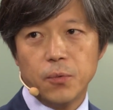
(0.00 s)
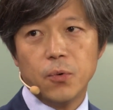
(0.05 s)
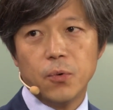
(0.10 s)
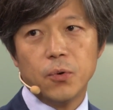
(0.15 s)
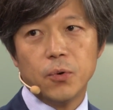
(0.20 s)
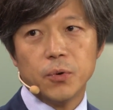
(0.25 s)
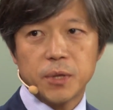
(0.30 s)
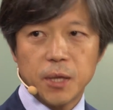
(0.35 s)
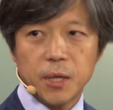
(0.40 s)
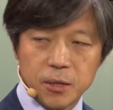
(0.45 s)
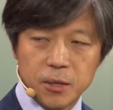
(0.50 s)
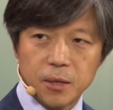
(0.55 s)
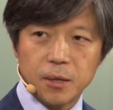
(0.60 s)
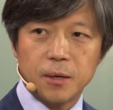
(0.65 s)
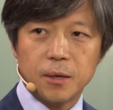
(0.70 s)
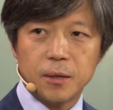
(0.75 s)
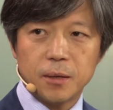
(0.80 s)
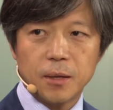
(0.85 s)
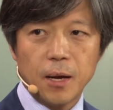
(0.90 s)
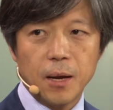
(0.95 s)
for such
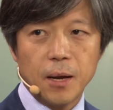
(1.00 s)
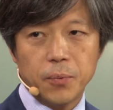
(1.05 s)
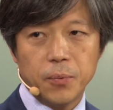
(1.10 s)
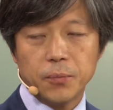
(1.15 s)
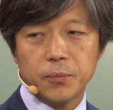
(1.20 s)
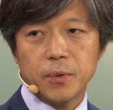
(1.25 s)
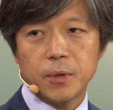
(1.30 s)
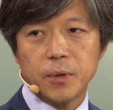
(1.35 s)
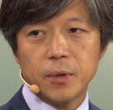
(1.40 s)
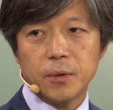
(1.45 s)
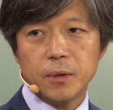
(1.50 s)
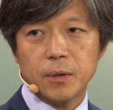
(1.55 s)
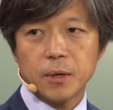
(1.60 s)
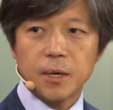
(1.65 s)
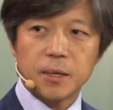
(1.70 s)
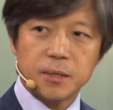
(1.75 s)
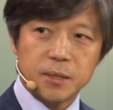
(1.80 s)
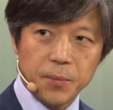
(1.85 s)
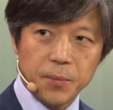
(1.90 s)
a type of